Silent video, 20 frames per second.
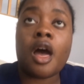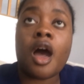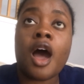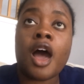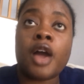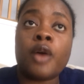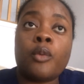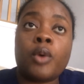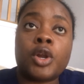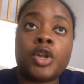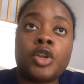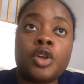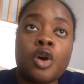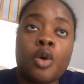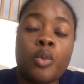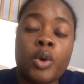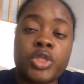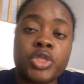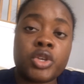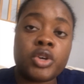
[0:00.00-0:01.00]
I want to know
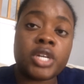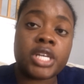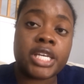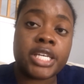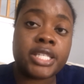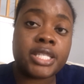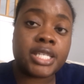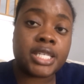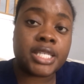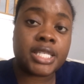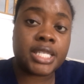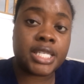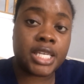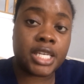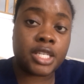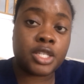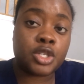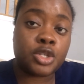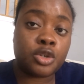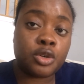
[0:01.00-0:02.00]
what their
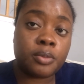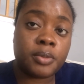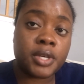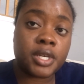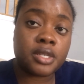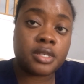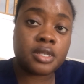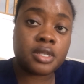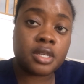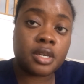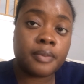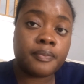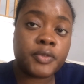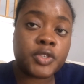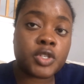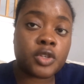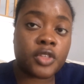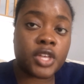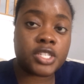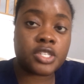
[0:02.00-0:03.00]
ETT tube is,
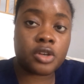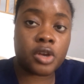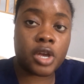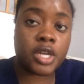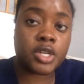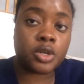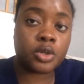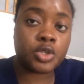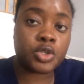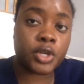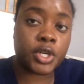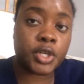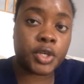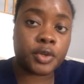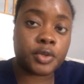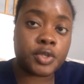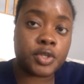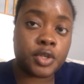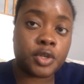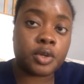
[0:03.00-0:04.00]
so that's their
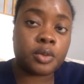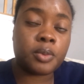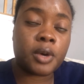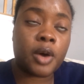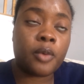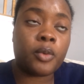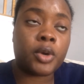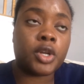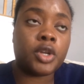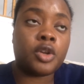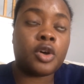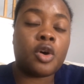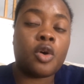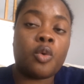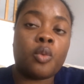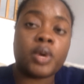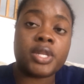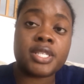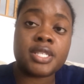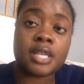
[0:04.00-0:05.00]
endotracheal tube. I want to know
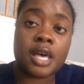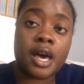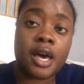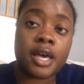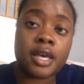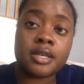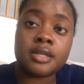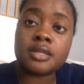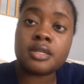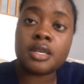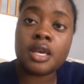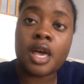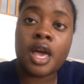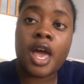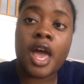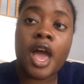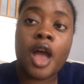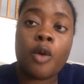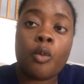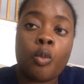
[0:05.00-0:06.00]
what size
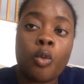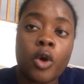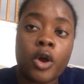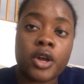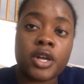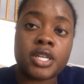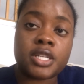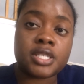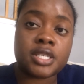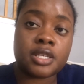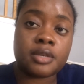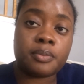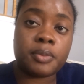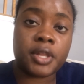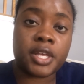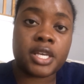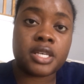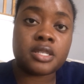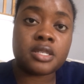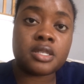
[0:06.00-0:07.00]
and where is it
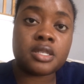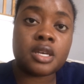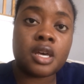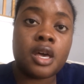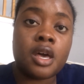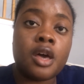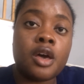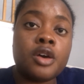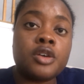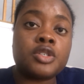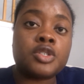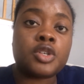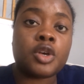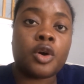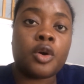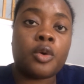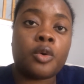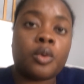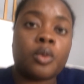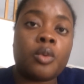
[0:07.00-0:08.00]
placed.
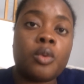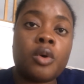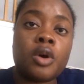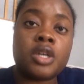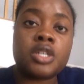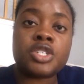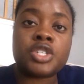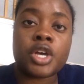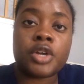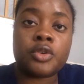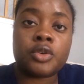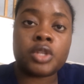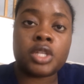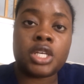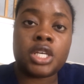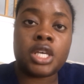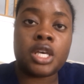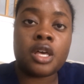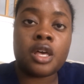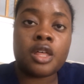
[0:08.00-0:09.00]
So
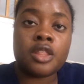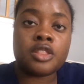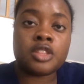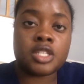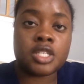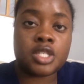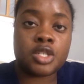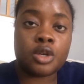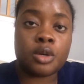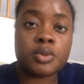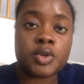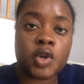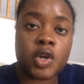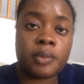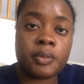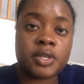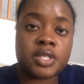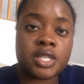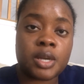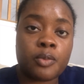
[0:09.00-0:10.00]
generally, tubes are going
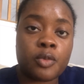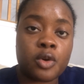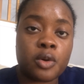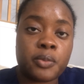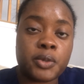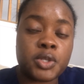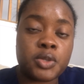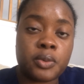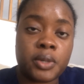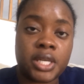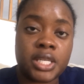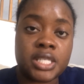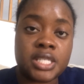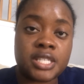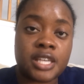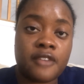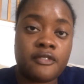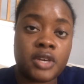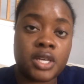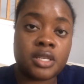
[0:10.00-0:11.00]
to be somewhere between
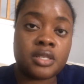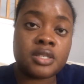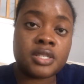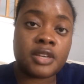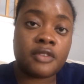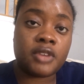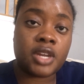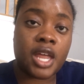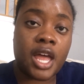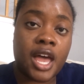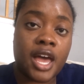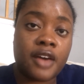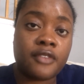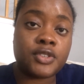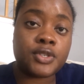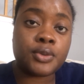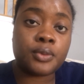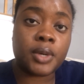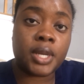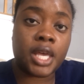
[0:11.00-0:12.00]

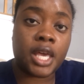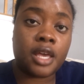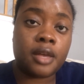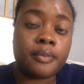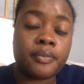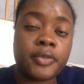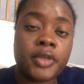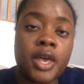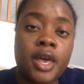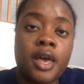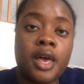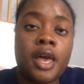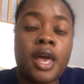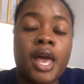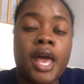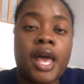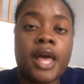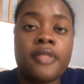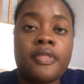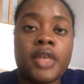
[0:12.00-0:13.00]
7.5 to an 8,
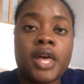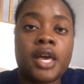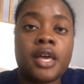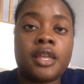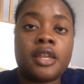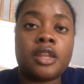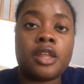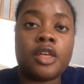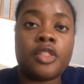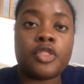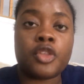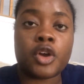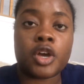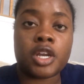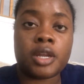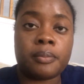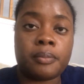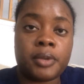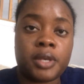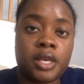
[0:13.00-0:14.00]
and then they're
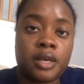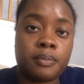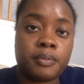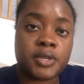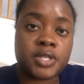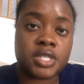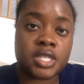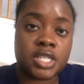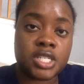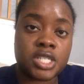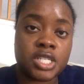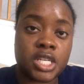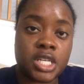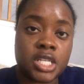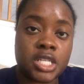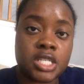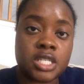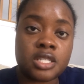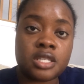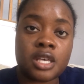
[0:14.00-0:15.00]
going to be
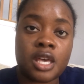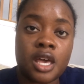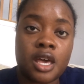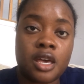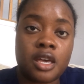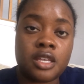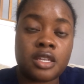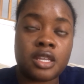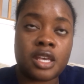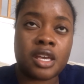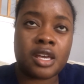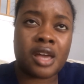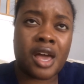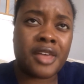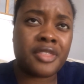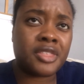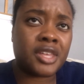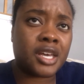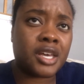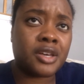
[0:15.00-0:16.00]
positioned, and
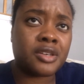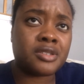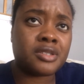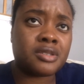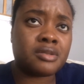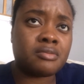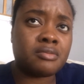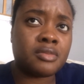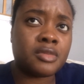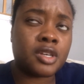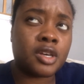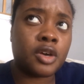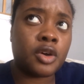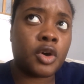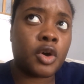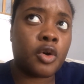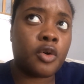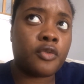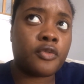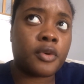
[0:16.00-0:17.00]
I think it can
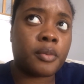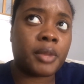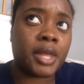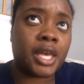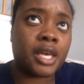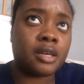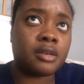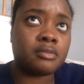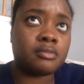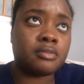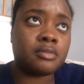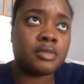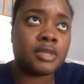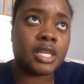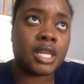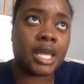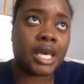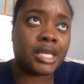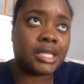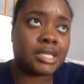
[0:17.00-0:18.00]
go from like
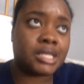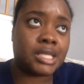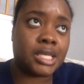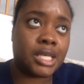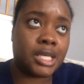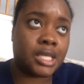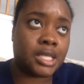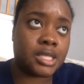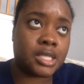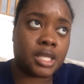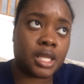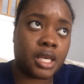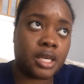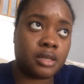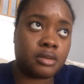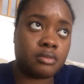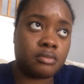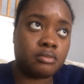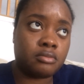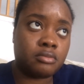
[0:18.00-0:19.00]
19 to like,